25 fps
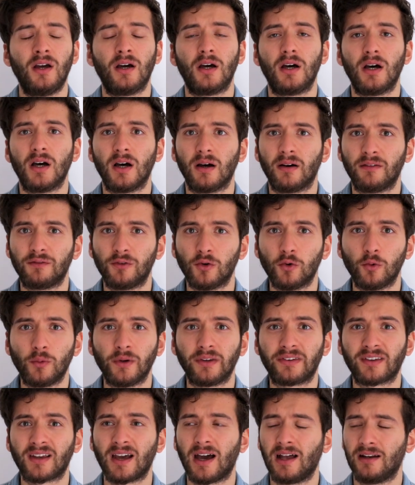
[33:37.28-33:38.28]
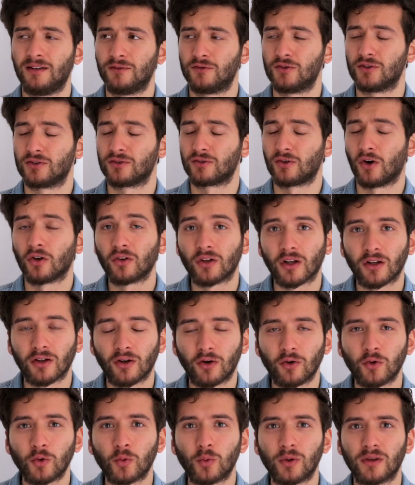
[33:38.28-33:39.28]
Uh, I've always kind of just got
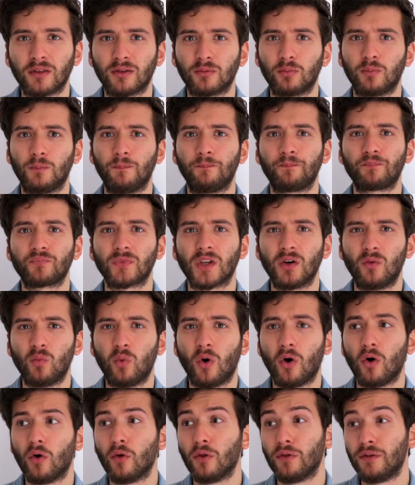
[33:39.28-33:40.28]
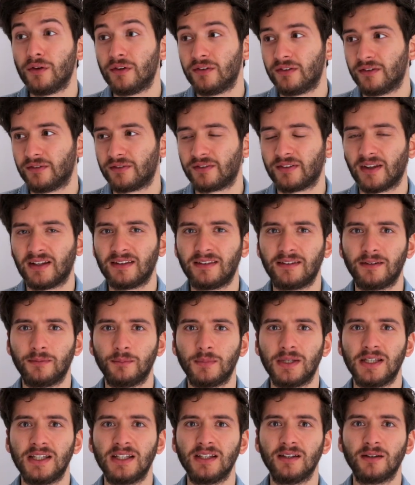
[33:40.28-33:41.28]
along with what others have said to
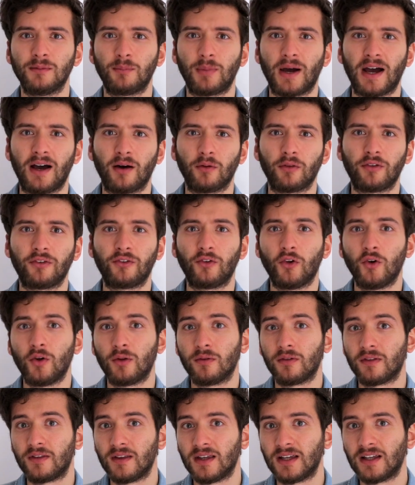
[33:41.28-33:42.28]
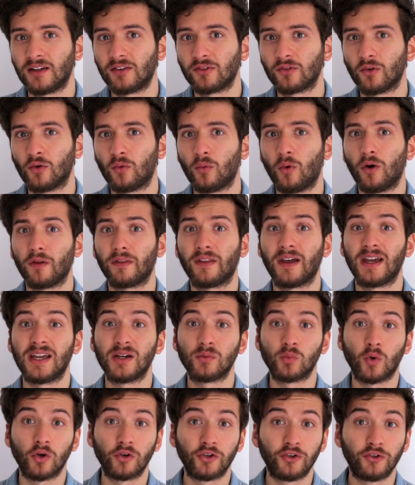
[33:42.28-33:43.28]
me about certain things or what
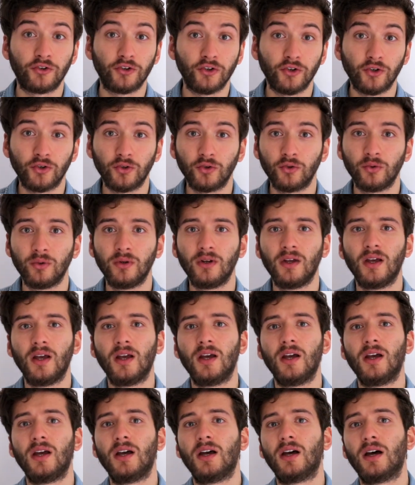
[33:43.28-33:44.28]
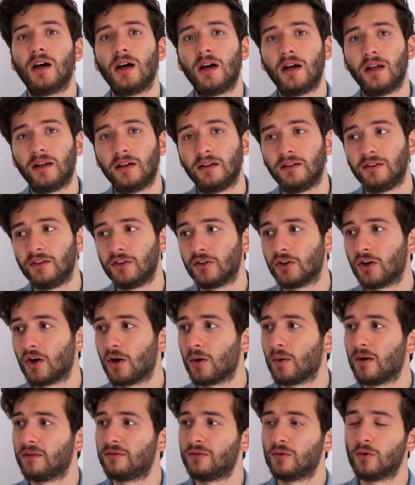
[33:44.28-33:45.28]
they want to do. And, you
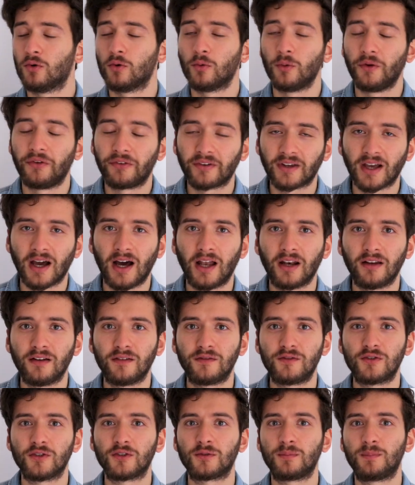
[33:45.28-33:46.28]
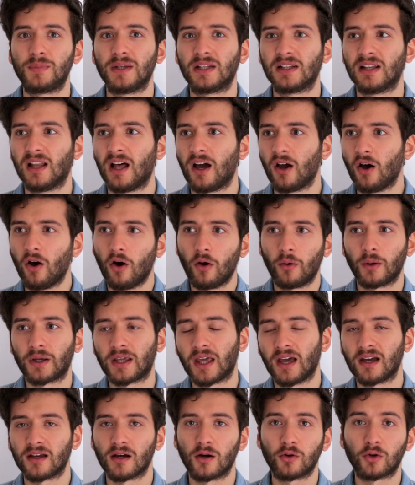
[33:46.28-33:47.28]
know, I've always kind of just been like, oh,
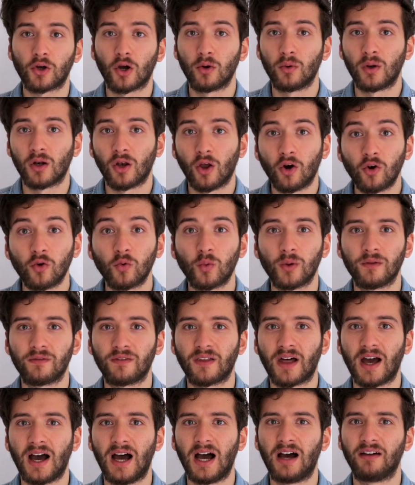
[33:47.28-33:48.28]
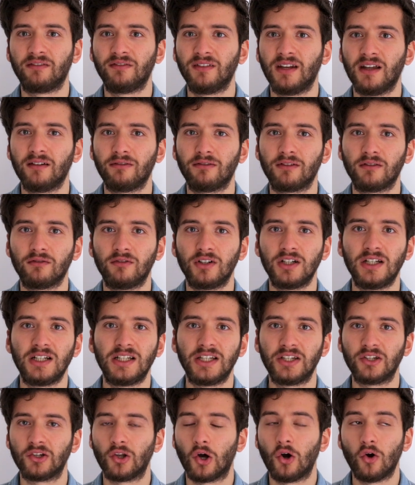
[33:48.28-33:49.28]
okay, I'll go along with that. I've never
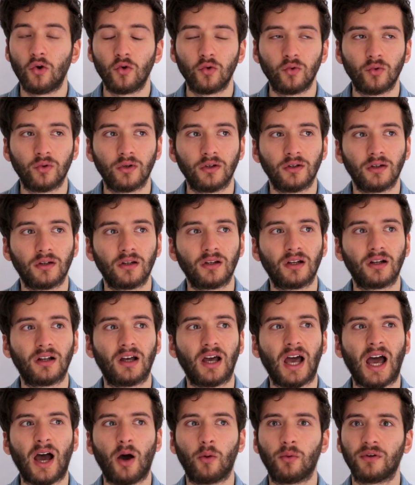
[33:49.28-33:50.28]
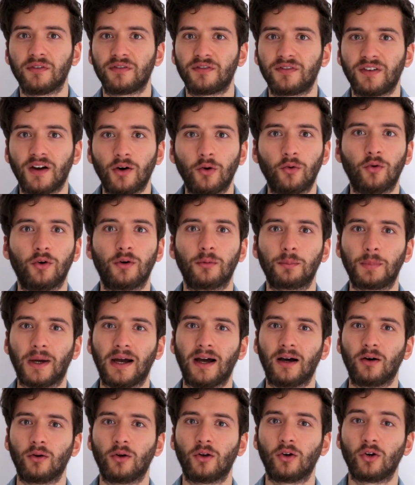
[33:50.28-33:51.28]
really known how I felt
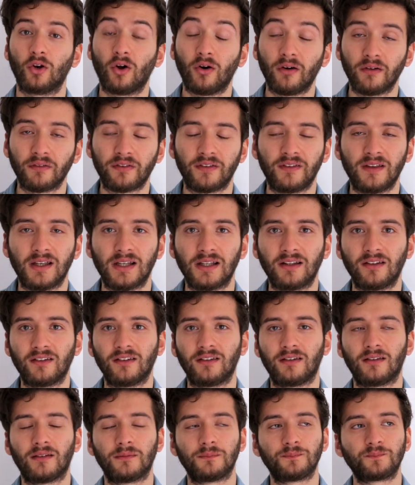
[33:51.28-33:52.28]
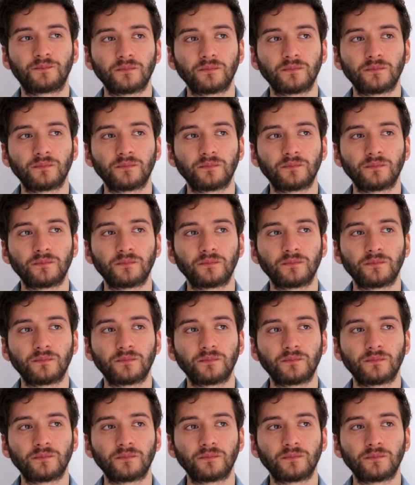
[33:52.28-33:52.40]
about a lot of things.